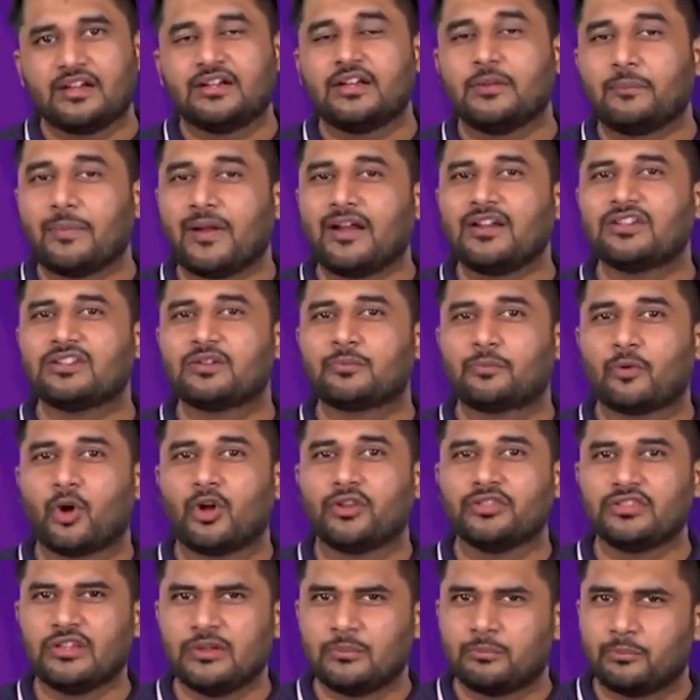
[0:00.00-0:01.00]
depends
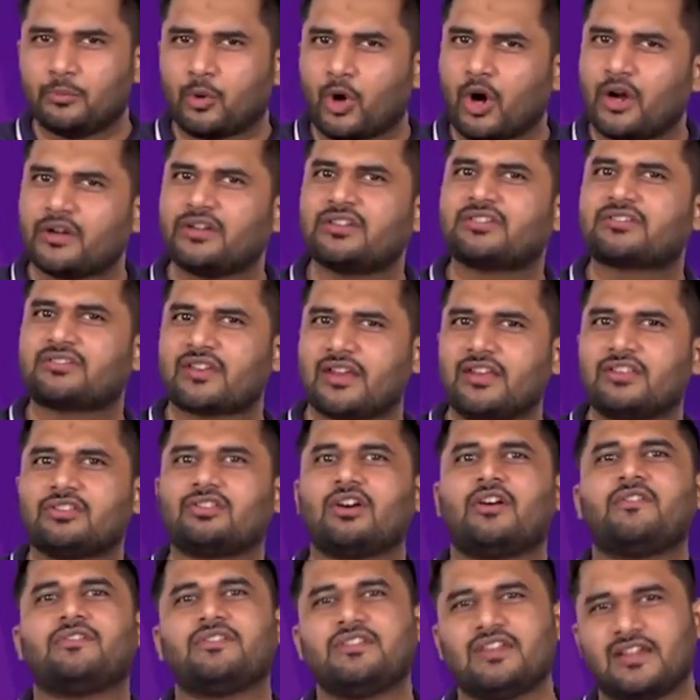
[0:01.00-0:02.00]
upon the bond
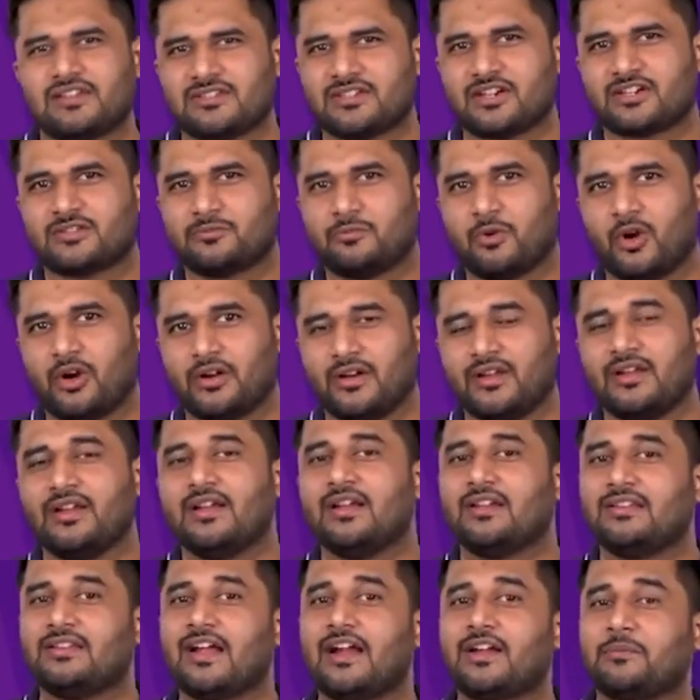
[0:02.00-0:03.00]
strength of the HX bond.
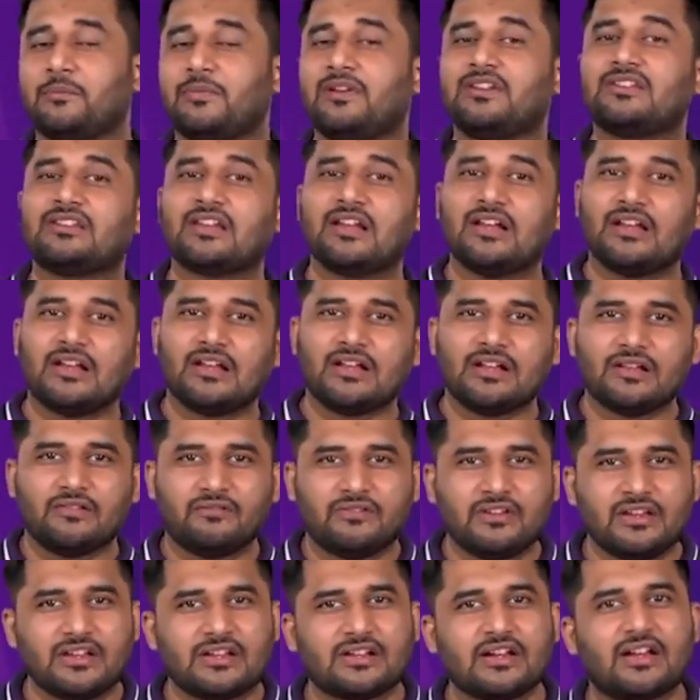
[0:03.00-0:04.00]
That means
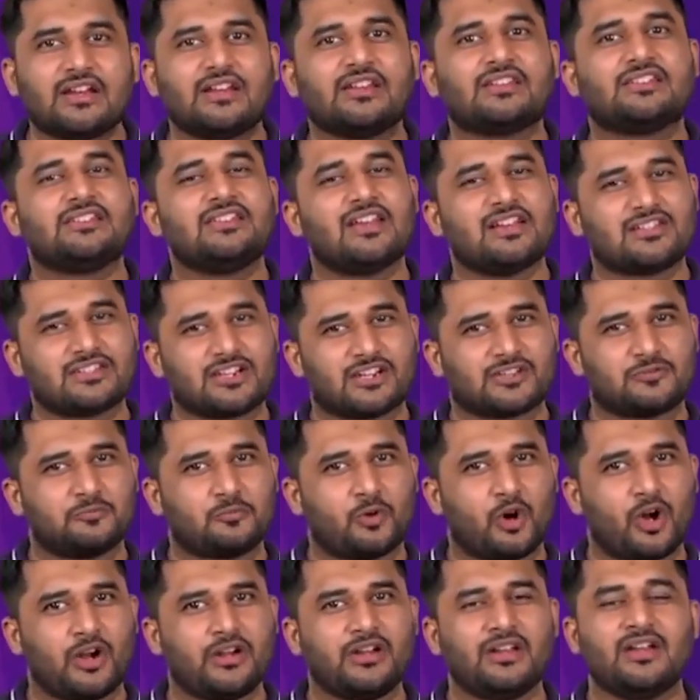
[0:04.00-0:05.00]
weaker is the HX
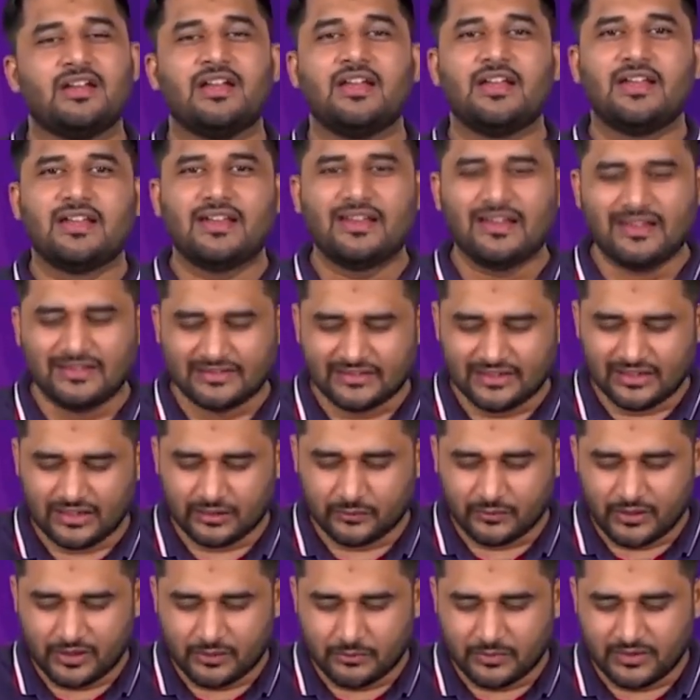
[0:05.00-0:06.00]
bond, easy
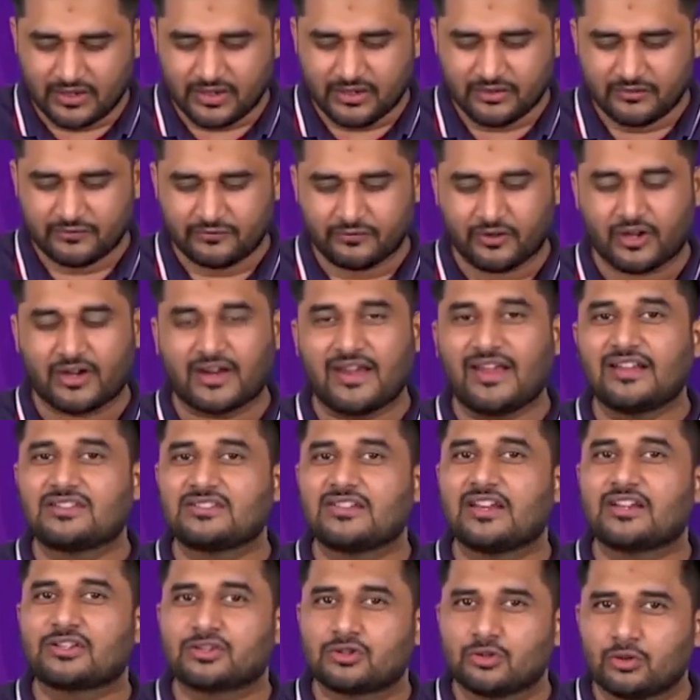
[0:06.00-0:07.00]
it will be for
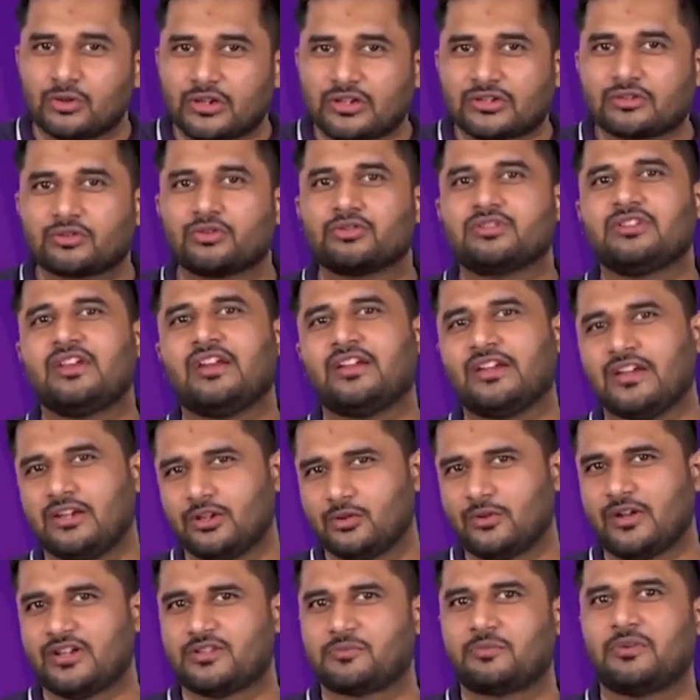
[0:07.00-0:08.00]
HX to dissociate
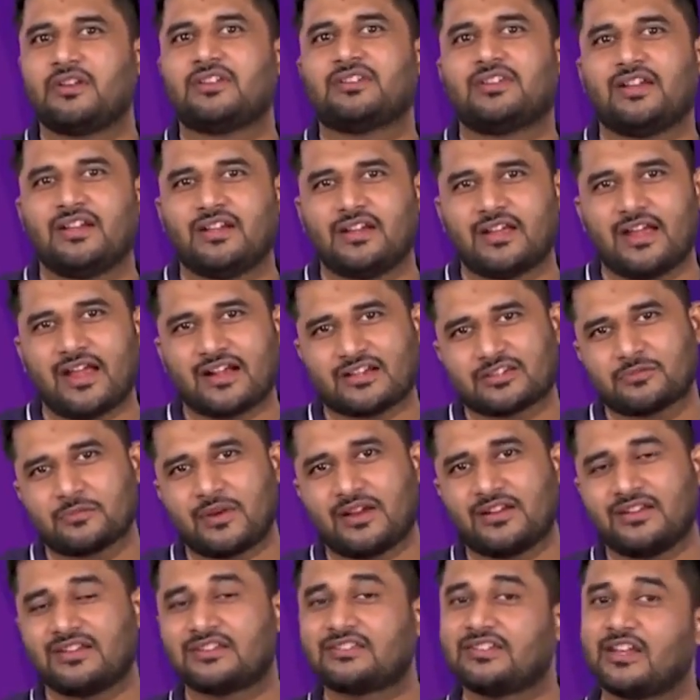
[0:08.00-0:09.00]
into H plus and X
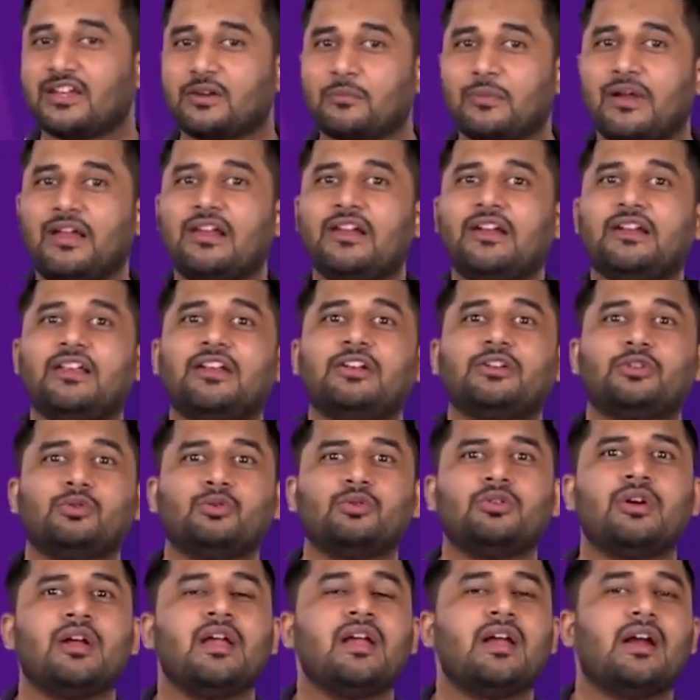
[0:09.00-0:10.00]
minus, thereby leading
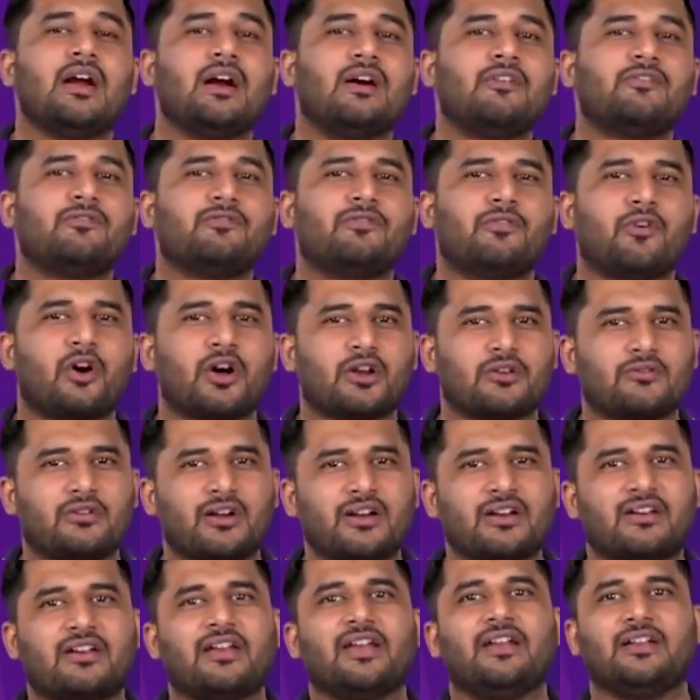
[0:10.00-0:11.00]
to a
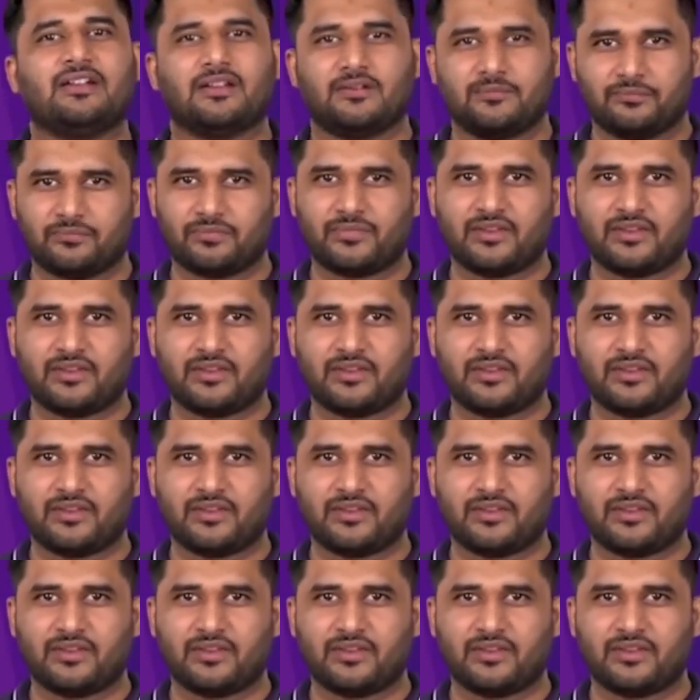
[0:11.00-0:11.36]
forward rate,